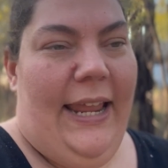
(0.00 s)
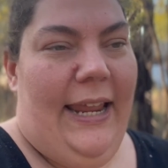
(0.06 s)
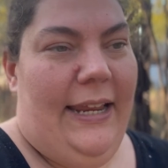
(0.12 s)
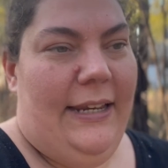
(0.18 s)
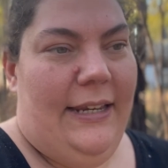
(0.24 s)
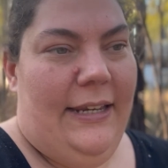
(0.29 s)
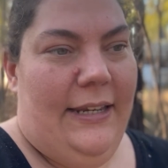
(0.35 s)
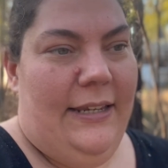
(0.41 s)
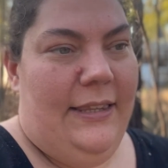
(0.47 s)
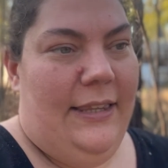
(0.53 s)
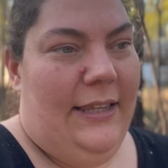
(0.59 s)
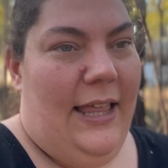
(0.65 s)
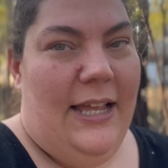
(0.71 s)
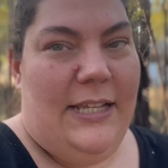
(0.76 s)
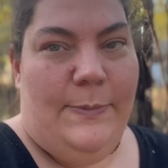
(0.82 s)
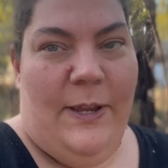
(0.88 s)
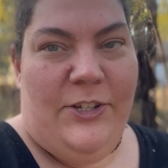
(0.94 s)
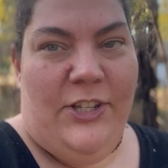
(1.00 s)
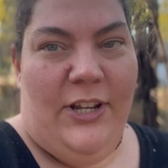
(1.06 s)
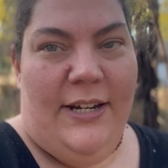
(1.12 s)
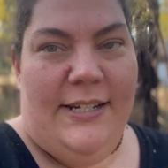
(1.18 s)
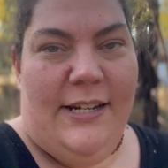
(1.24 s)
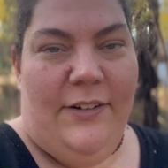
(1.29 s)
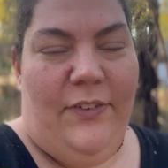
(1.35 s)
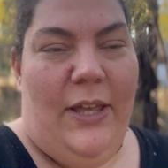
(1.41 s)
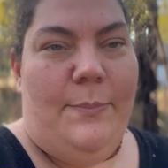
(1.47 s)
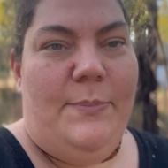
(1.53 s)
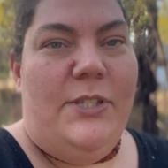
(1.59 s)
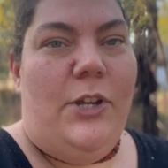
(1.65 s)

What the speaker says: eaten the last batch that I did of them,